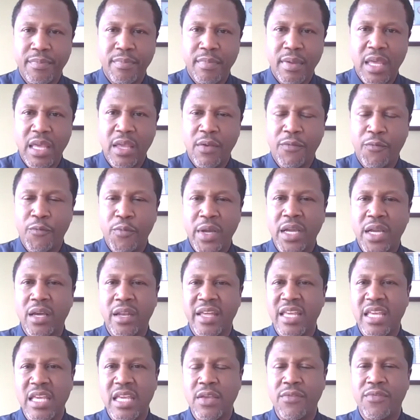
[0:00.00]
if we're going
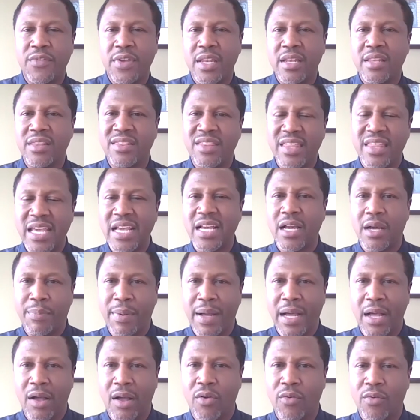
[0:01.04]
to even think
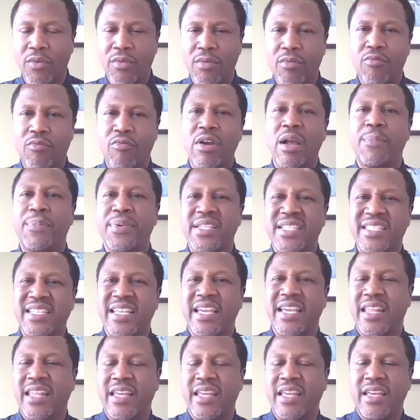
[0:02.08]
about
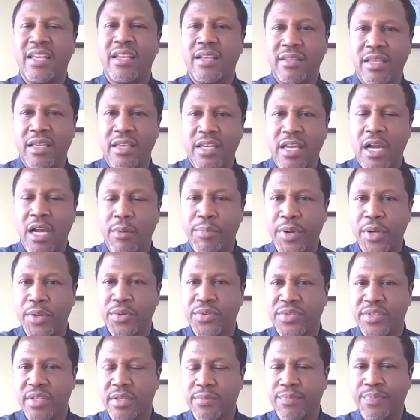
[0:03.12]
representing the young
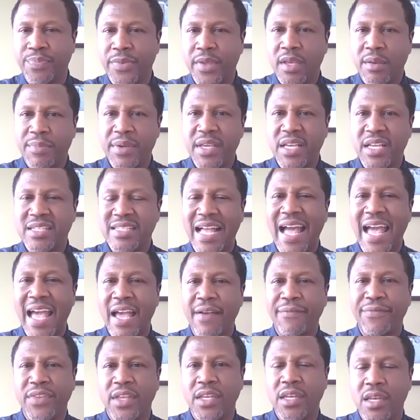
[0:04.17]
person, because I have
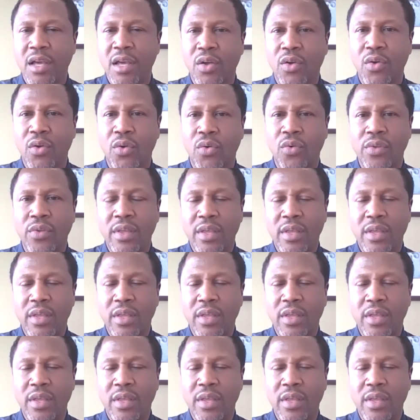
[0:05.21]
to know